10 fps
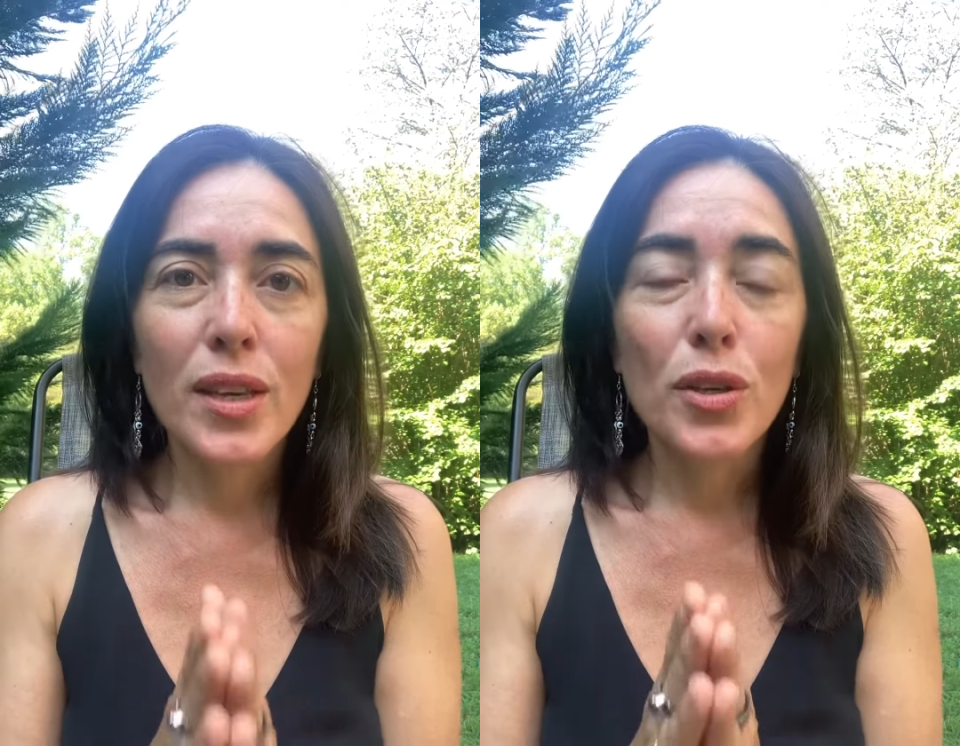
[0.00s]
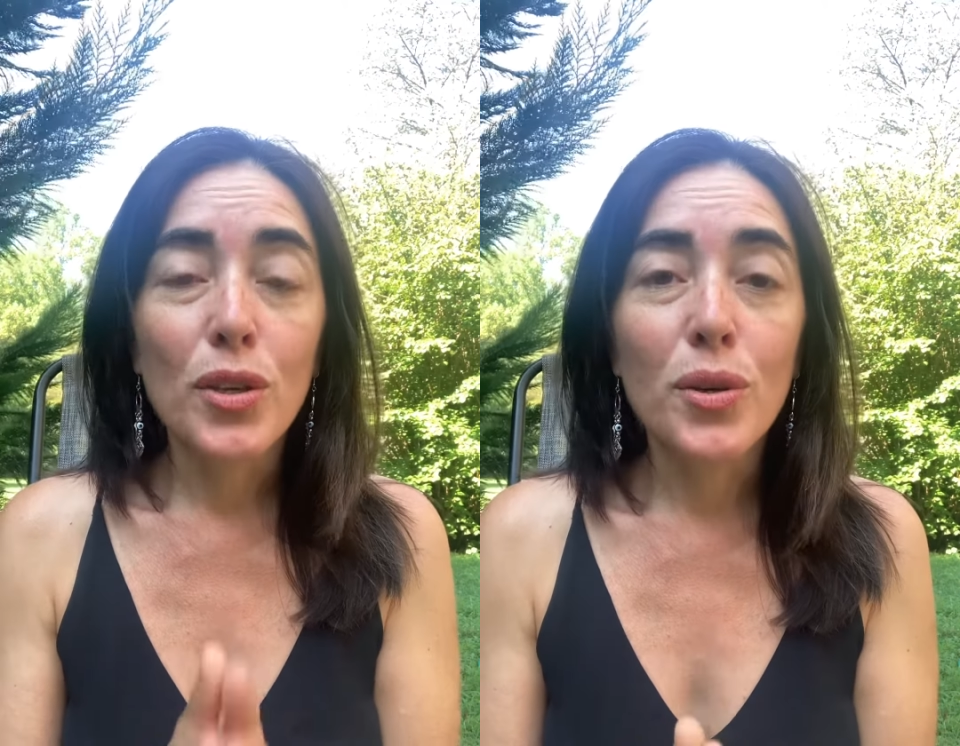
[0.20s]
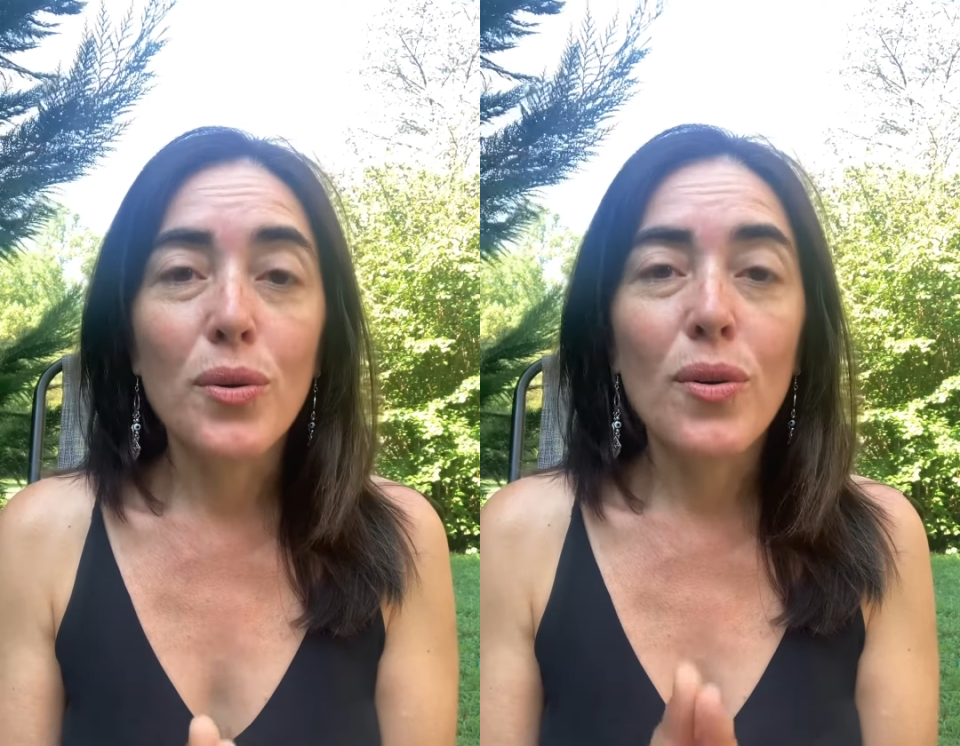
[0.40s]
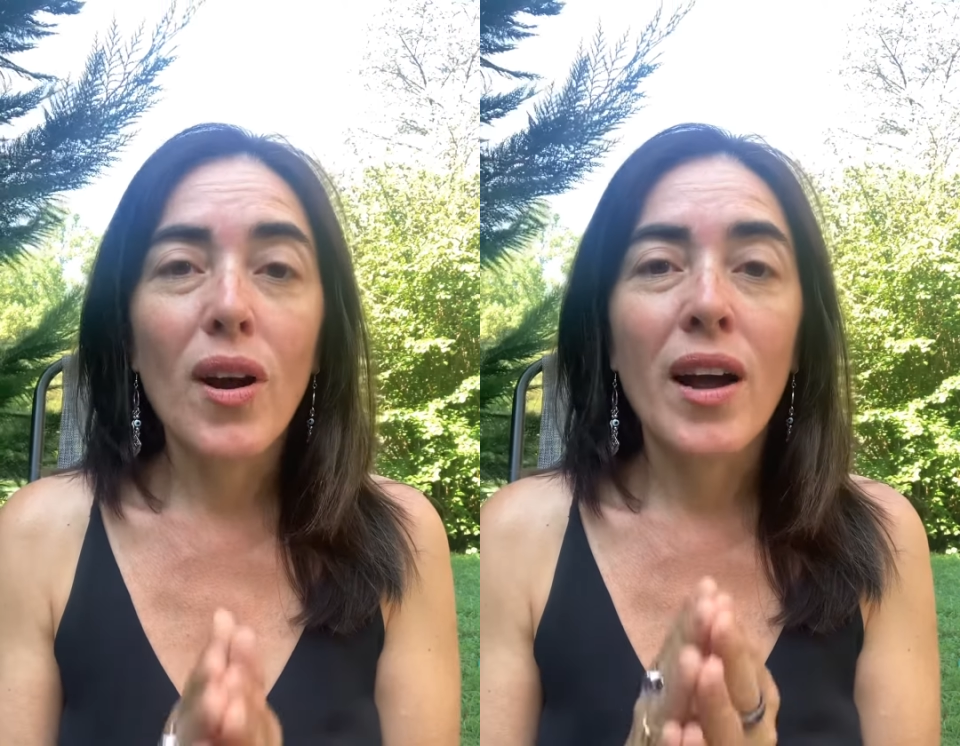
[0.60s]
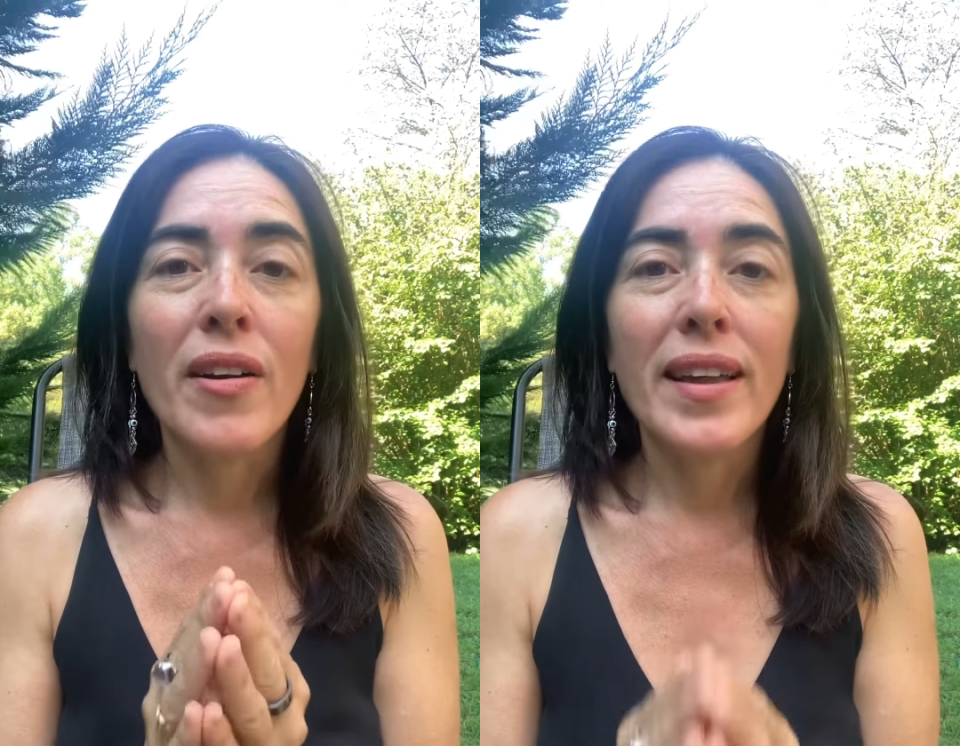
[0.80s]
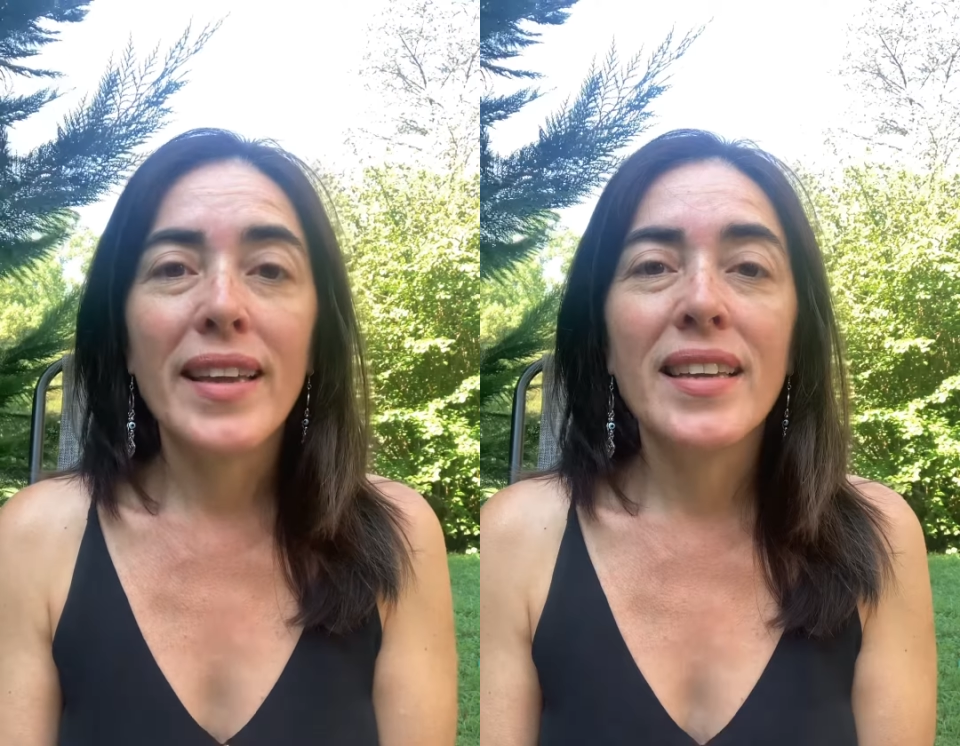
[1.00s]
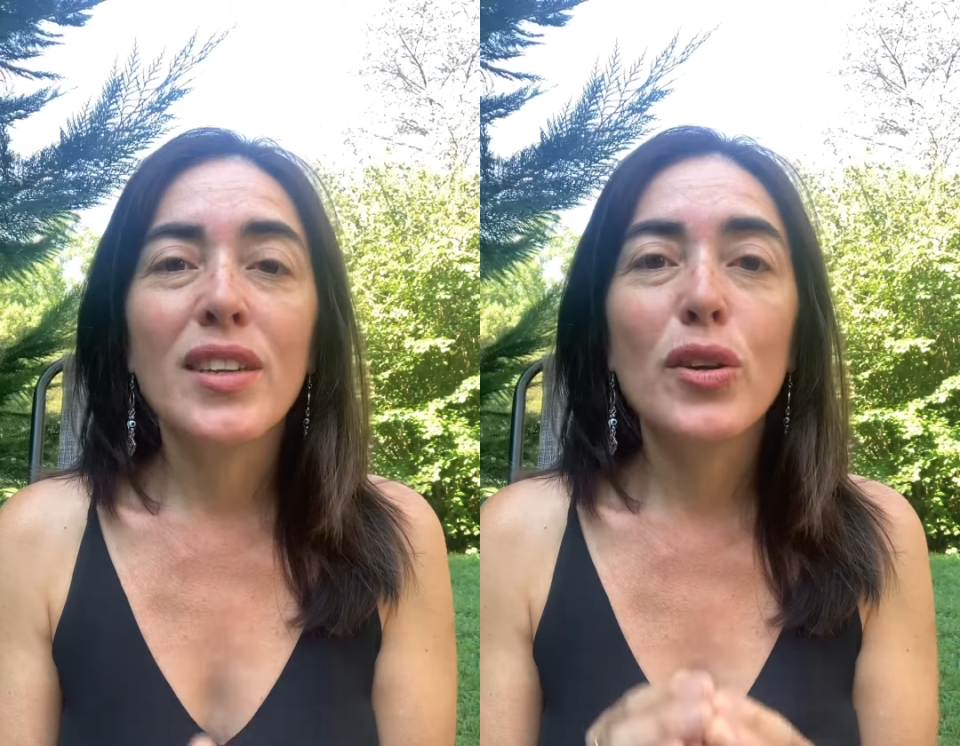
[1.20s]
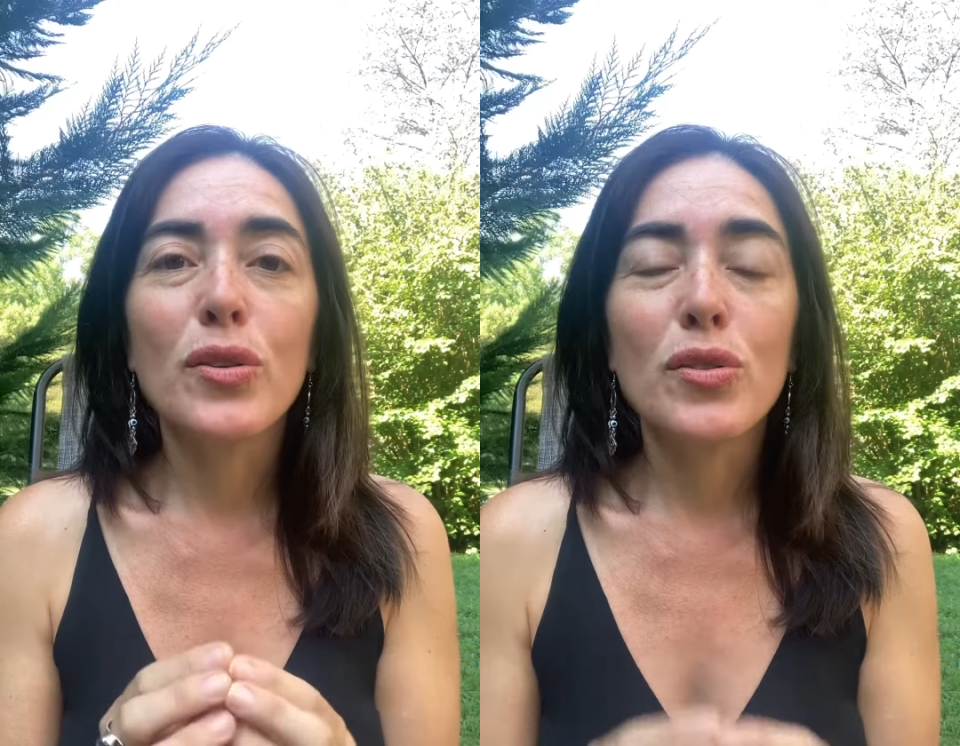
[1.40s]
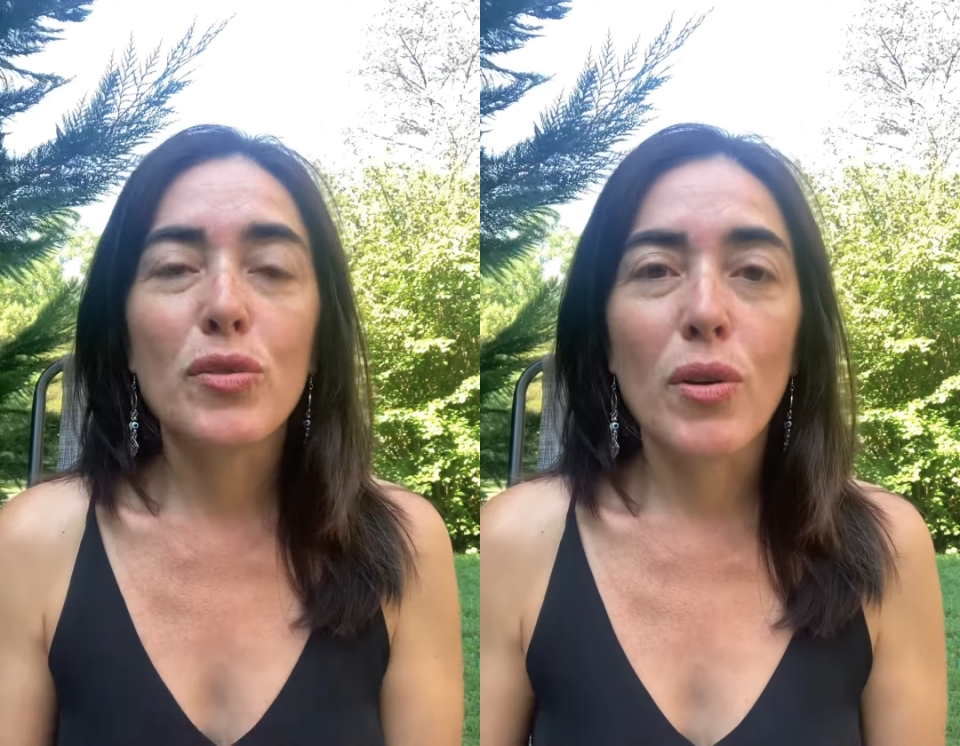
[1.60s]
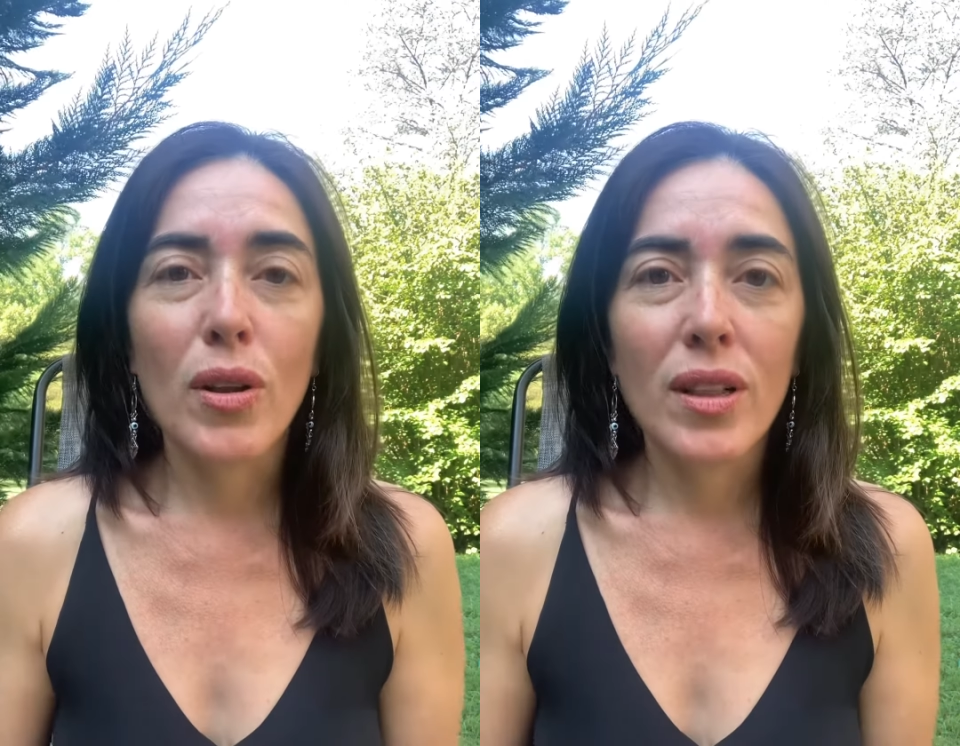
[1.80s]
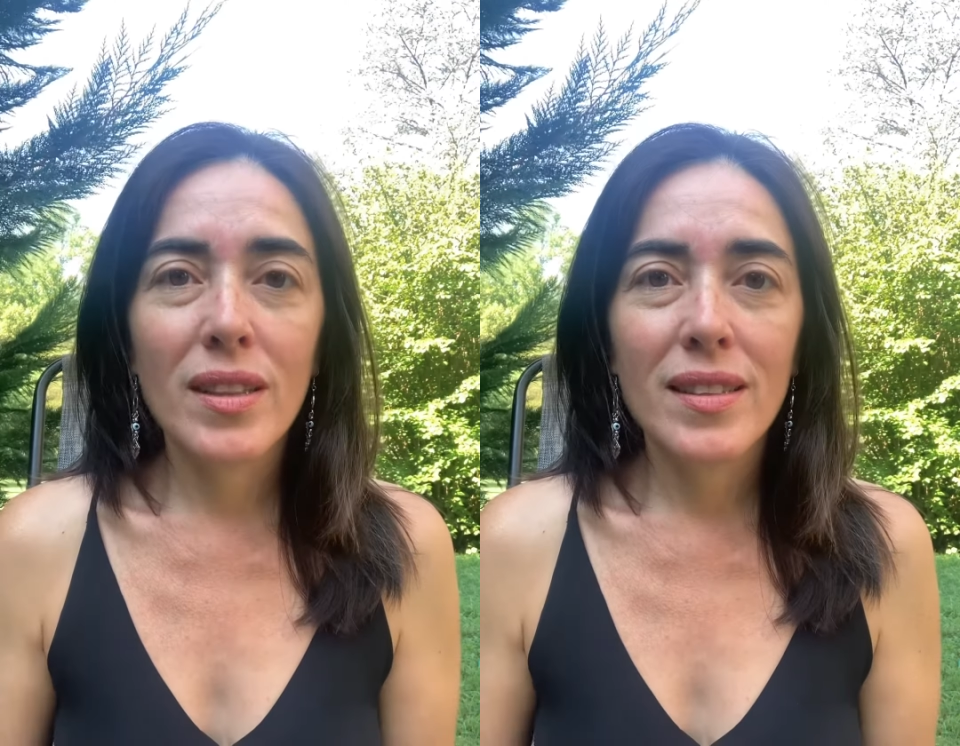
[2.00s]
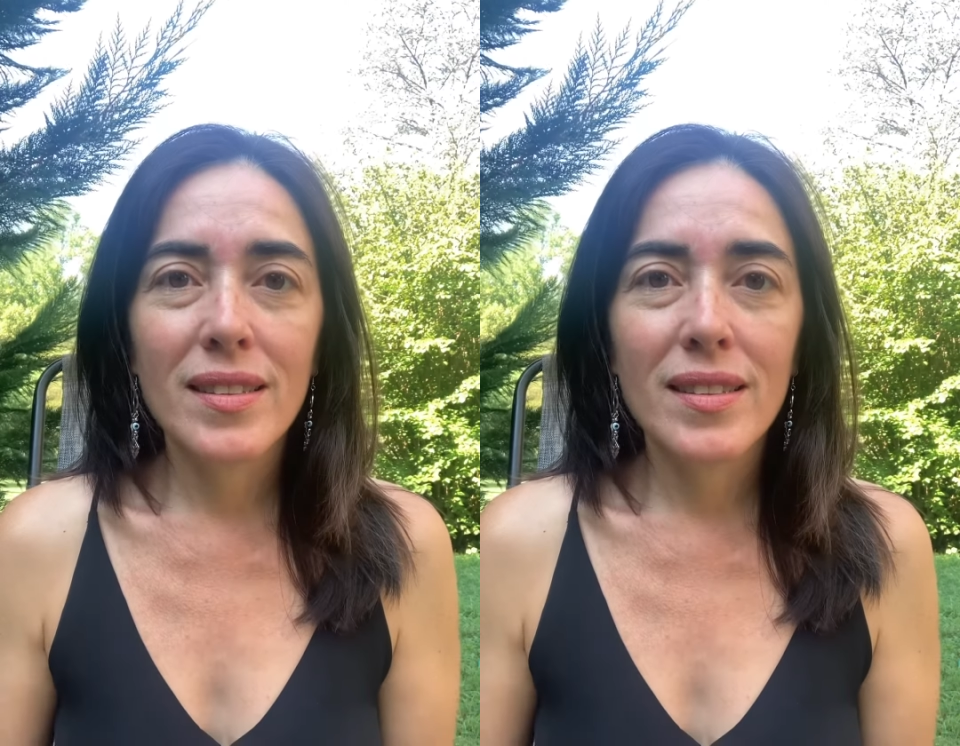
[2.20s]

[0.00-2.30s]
You are in control